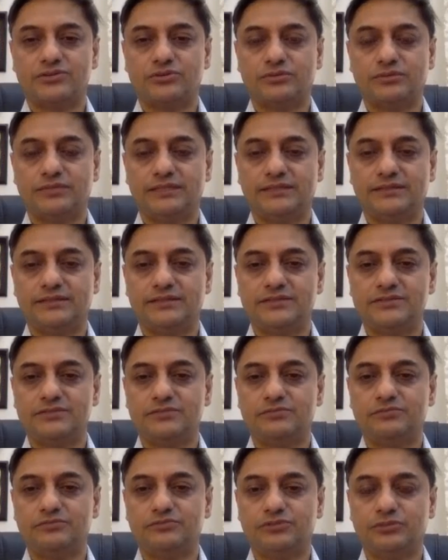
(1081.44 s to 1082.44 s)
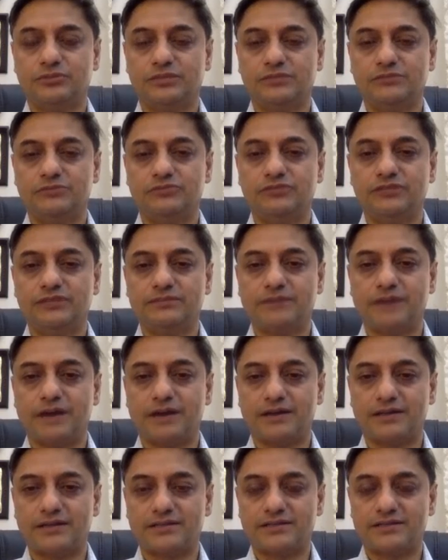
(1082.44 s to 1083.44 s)
are so many things, so many moving
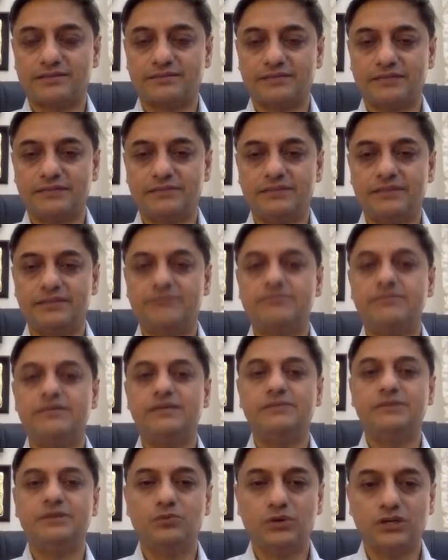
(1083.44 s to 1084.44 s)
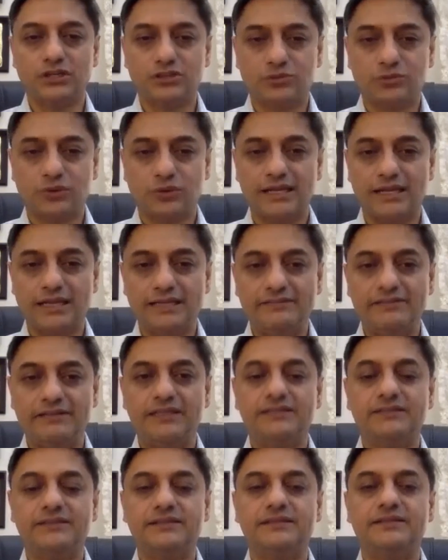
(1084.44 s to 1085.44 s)
parts that maybe it may be worthwhile
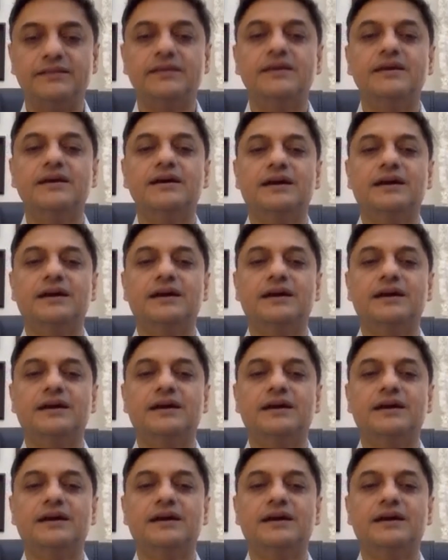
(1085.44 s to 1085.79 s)
leaving the